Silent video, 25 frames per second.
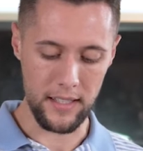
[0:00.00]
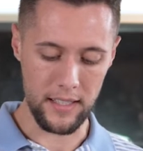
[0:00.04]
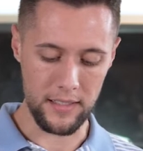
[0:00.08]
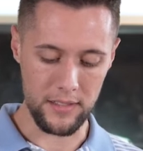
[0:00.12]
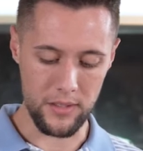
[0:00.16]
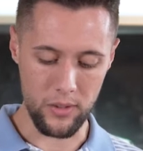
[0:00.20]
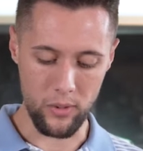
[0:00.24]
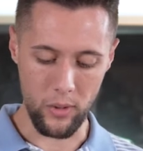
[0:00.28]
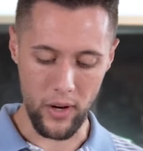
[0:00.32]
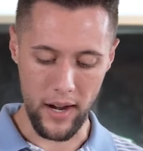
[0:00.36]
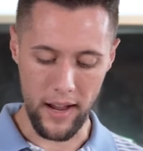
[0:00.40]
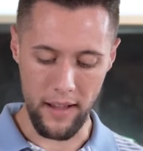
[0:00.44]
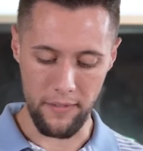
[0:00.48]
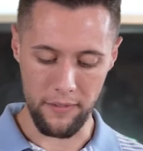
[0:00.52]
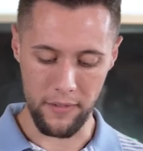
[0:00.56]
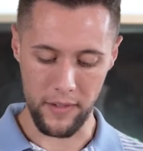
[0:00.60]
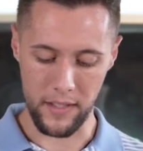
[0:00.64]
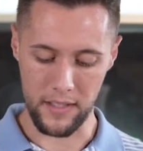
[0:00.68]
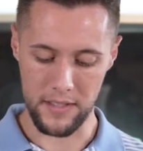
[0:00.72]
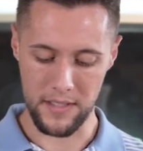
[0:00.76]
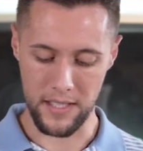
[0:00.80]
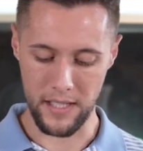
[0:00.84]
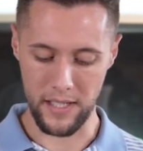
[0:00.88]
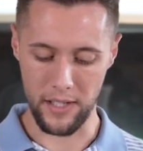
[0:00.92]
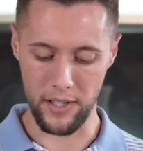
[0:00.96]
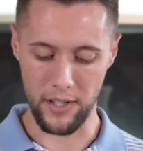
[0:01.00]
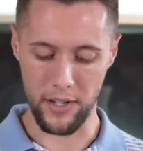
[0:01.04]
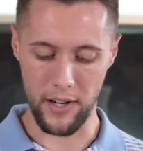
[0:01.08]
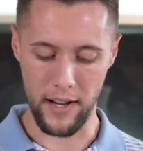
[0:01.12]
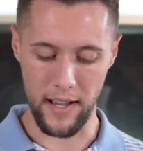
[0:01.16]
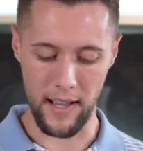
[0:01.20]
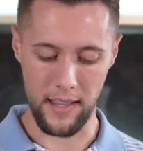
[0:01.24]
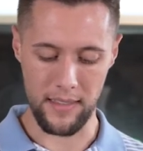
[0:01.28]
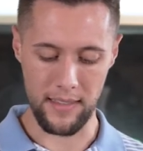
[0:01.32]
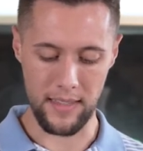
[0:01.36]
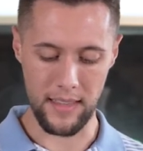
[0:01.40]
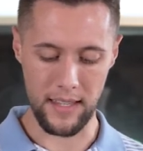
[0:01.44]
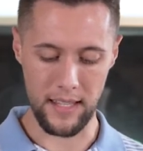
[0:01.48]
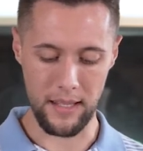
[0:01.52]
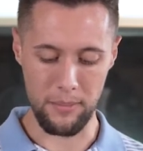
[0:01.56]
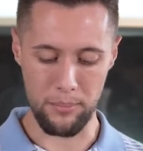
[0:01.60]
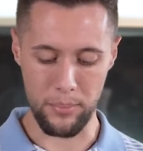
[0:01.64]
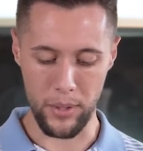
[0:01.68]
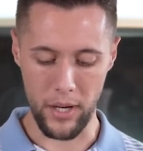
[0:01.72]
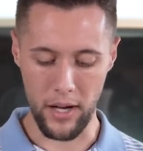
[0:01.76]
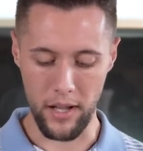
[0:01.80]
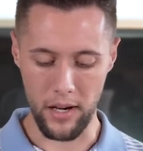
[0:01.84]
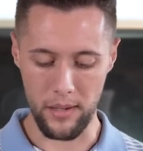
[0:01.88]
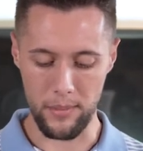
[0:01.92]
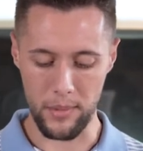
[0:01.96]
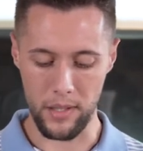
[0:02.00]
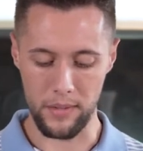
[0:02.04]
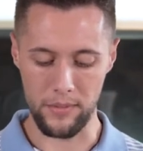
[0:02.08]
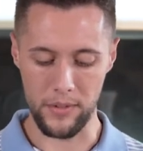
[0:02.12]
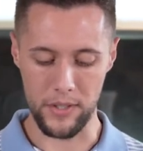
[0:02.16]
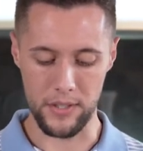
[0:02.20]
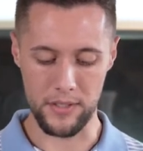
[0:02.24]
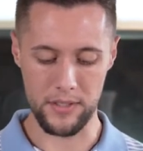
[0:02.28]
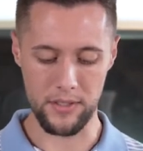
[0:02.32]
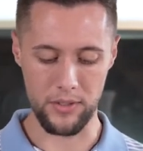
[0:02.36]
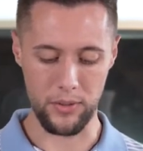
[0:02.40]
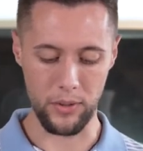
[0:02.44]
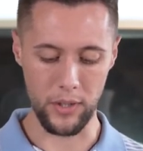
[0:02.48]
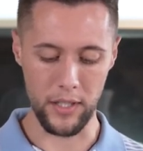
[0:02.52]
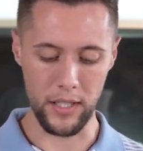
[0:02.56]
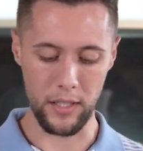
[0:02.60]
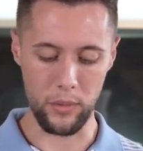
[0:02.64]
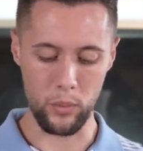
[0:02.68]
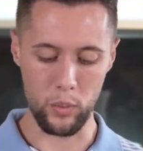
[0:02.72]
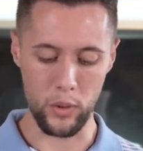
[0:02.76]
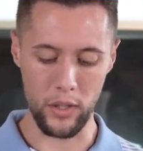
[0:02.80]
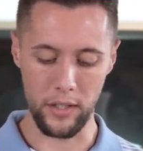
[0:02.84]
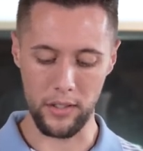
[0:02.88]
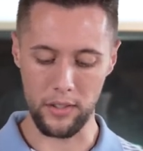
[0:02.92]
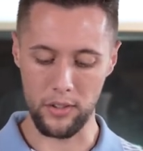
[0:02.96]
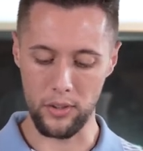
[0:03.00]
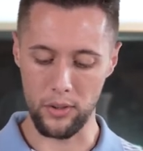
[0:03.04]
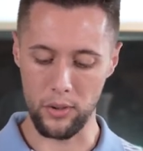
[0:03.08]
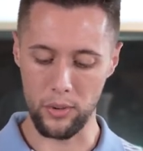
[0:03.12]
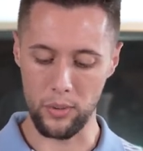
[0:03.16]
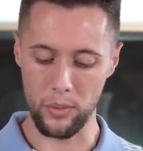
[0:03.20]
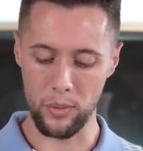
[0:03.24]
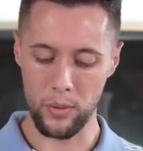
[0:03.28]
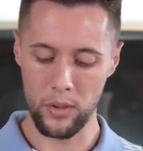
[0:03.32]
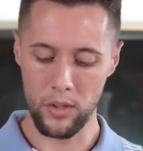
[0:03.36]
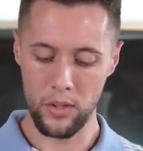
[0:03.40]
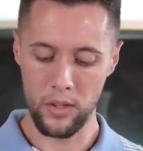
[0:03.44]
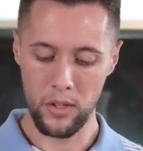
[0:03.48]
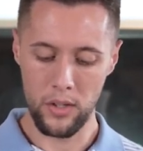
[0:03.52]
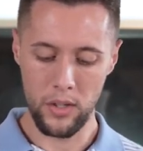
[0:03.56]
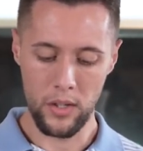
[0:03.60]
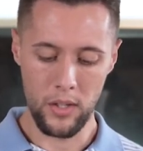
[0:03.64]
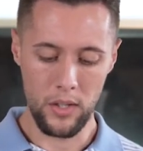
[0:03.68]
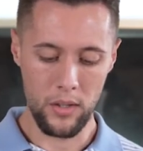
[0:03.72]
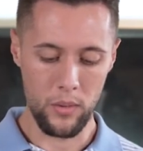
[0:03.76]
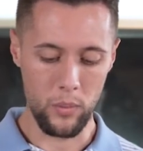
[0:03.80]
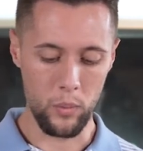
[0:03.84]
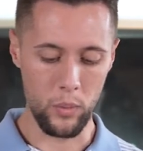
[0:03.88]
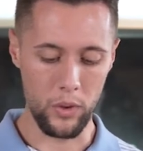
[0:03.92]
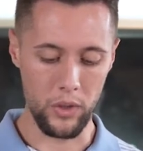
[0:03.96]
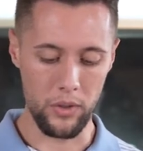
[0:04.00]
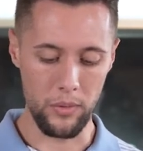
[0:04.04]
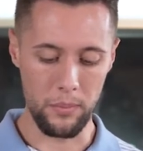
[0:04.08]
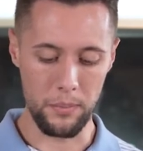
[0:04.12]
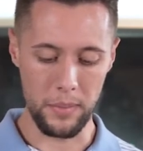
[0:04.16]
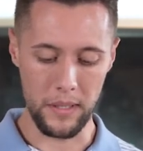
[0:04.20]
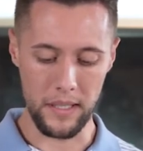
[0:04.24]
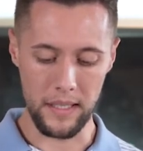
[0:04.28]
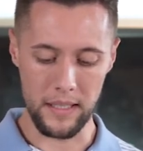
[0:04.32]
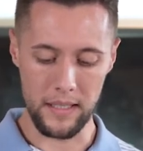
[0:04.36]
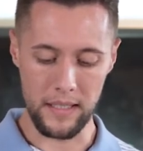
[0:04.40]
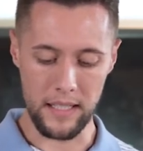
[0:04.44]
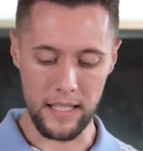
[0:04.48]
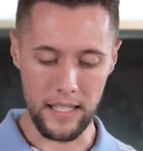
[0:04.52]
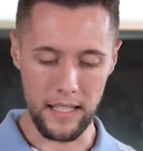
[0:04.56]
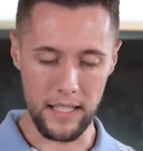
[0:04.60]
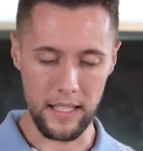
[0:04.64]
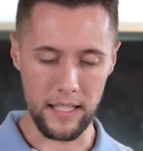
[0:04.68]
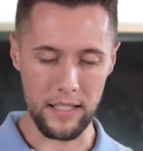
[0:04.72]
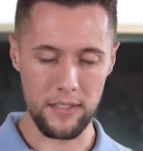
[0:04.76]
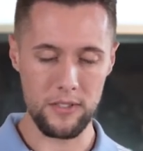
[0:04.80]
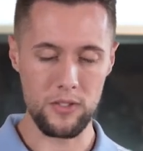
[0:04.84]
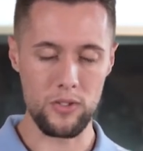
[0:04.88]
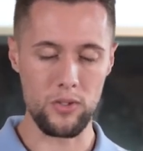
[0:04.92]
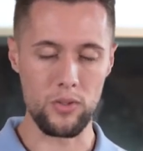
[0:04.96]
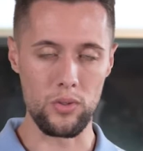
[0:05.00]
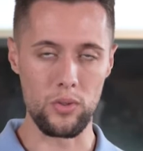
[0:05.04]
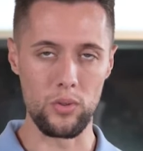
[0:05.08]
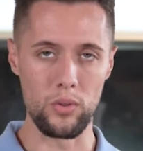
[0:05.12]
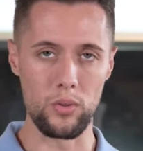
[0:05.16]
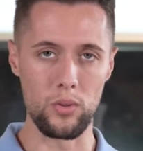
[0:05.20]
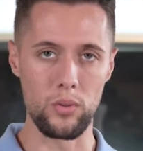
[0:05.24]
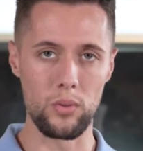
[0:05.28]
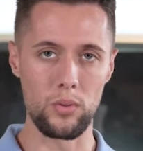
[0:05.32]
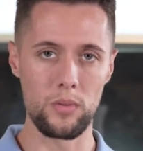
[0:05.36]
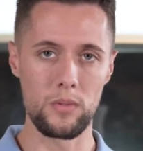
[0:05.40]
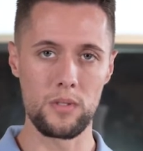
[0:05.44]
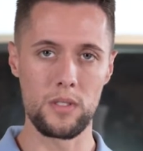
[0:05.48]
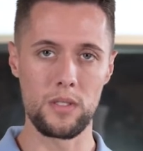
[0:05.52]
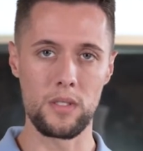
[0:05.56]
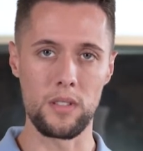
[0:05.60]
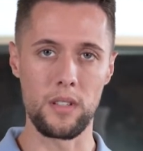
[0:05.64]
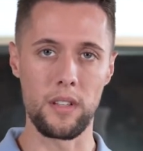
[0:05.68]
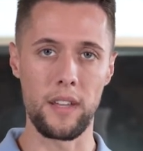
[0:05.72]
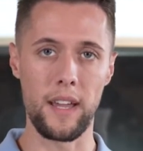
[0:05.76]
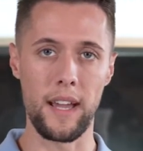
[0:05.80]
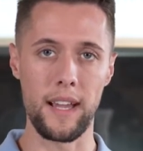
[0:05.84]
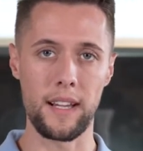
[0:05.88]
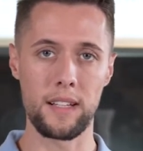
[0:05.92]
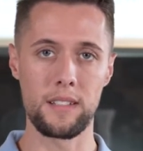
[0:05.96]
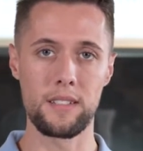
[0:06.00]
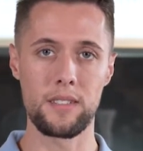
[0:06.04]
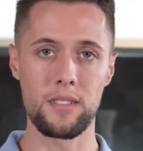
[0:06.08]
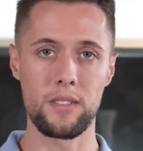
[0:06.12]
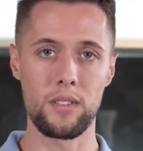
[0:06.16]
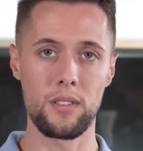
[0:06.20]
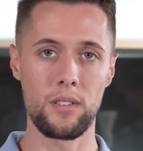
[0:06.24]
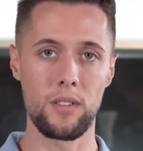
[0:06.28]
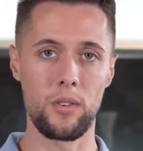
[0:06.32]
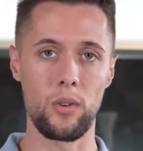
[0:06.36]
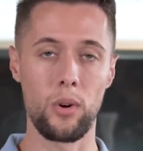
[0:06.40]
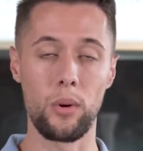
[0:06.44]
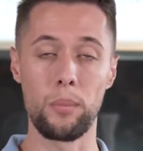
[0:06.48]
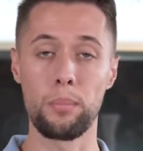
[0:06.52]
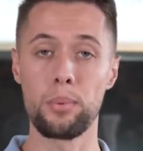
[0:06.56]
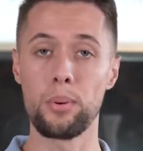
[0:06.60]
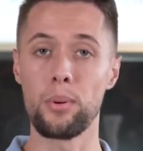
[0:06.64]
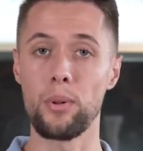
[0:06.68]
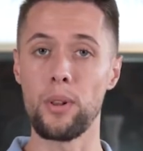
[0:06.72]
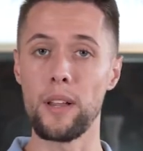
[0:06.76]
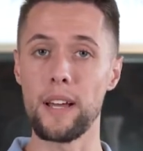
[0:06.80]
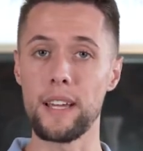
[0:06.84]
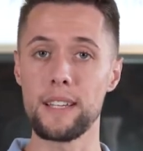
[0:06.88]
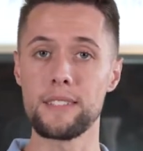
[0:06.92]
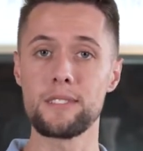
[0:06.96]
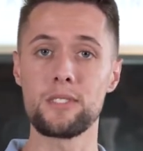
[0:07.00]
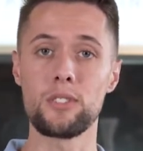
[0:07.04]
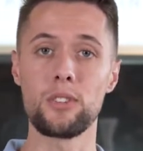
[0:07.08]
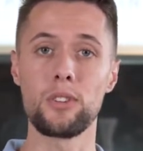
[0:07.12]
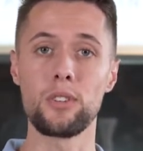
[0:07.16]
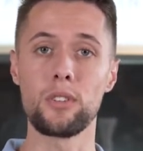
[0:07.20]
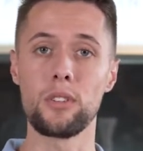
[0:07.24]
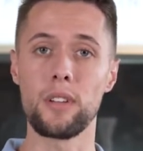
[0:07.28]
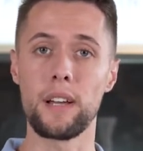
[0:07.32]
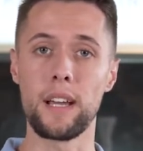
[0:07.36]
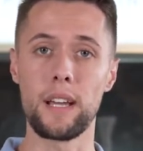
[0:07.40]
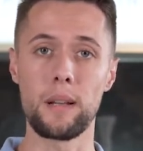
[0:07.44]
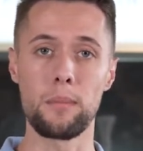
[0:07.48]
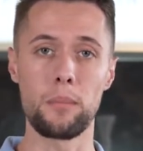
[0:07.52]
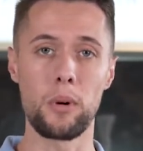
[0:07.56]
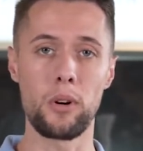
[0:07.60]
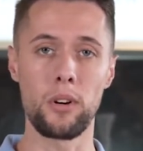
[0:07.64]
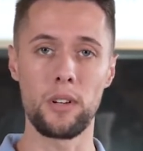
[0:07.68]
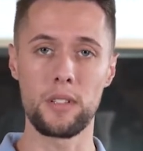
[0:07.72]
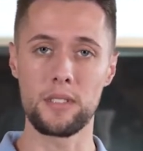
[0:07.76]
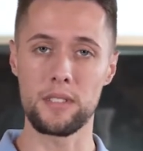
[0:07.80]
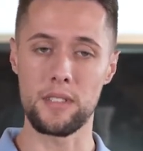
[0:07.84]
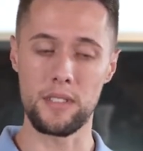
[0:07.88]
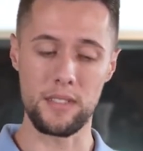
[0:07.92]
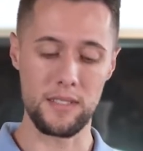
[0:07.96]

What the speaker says: these graphics here at the bottom of the screen where you will be needing to select or place your landmarks.